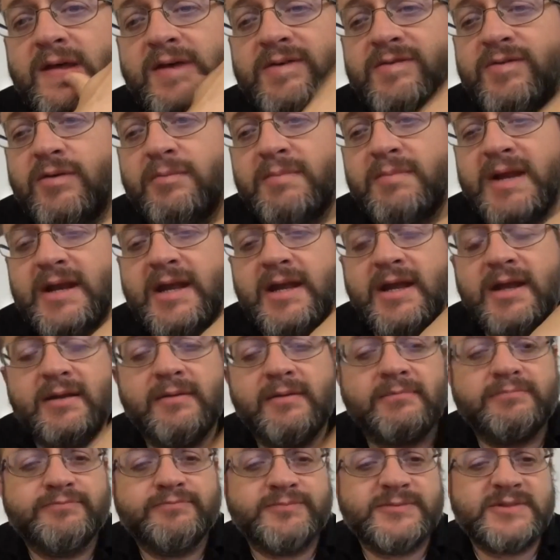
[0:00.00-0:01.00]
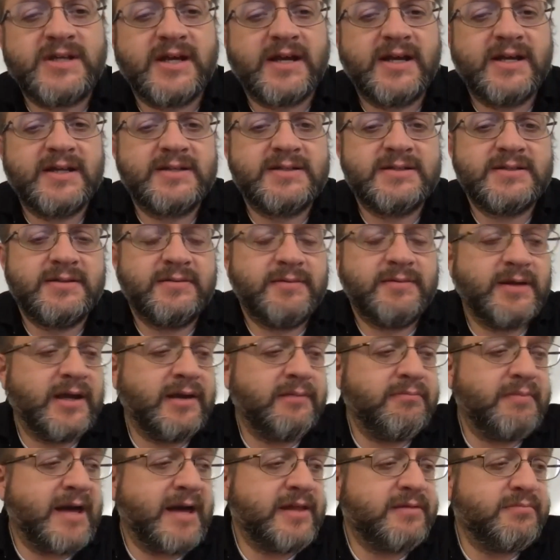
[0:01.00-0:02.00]
many science and
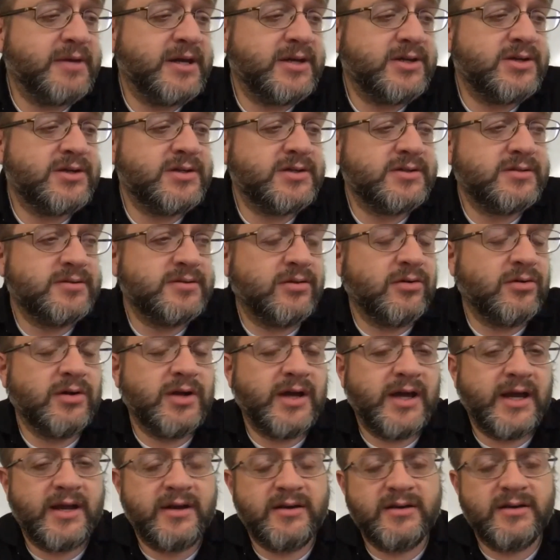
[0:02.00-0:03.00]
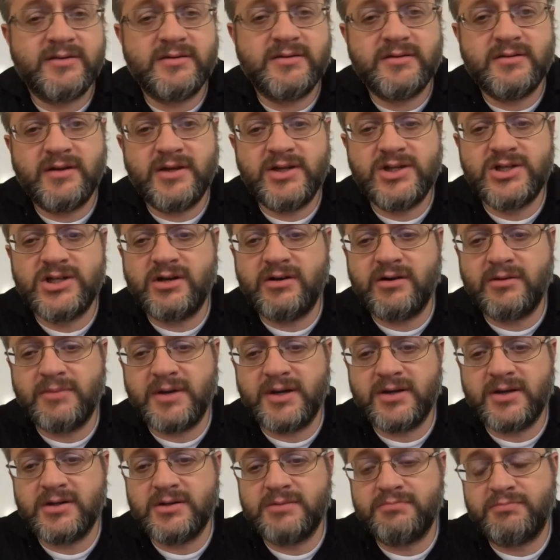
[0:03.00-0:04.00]
math majors, and engineering
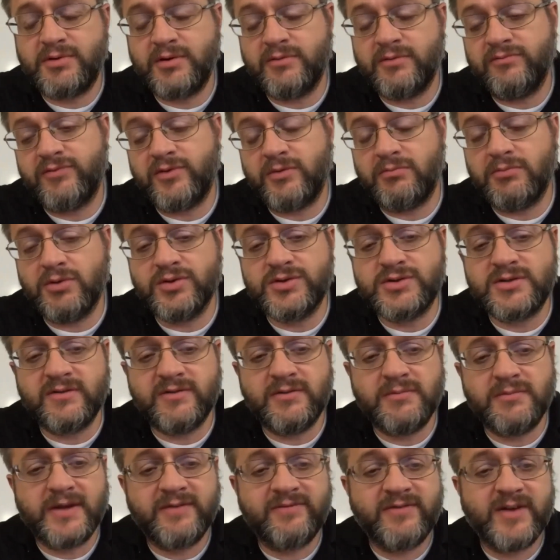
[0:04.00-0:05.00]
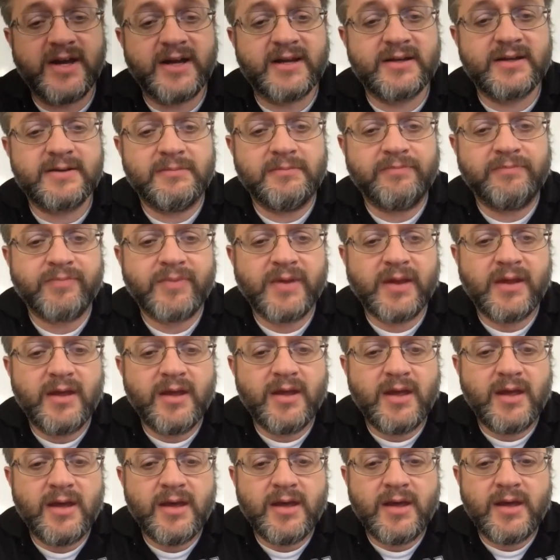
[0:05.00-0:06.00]
majors for most of them, in fact.
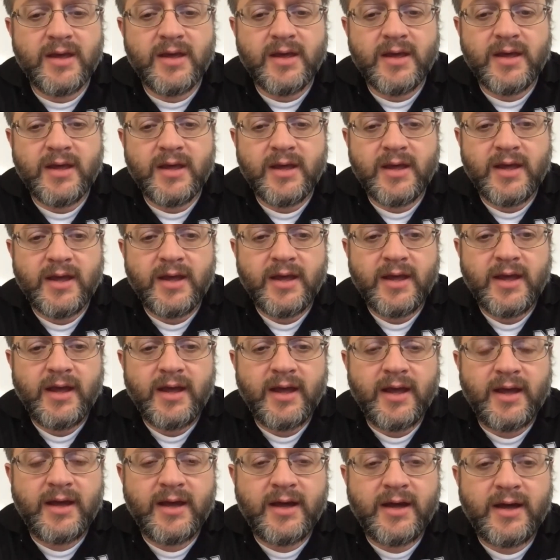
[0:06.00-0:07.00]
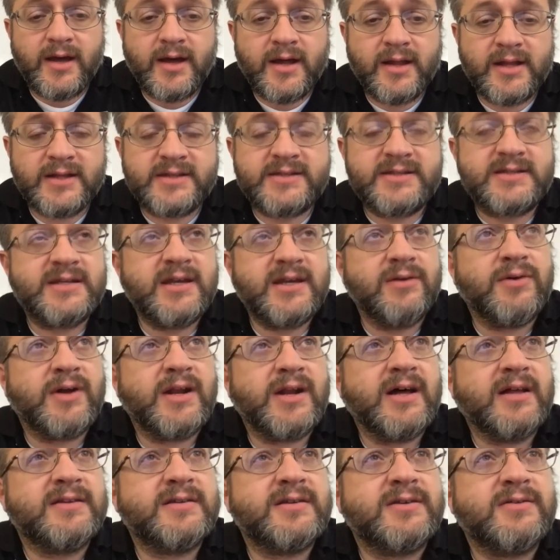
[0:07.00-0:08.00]
Let's see, what
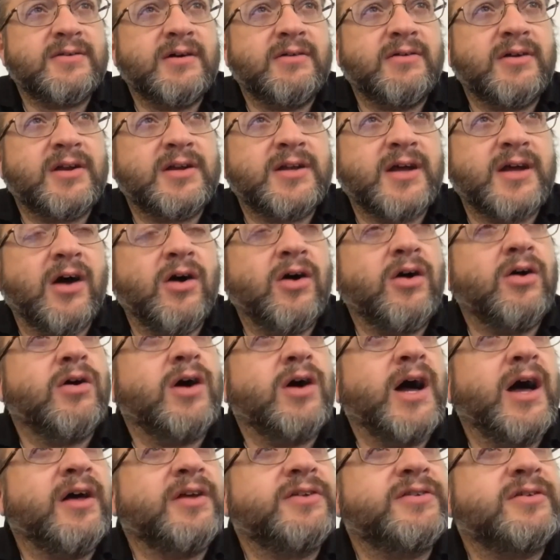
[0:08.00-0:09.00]
else do I want to talk? Oh, I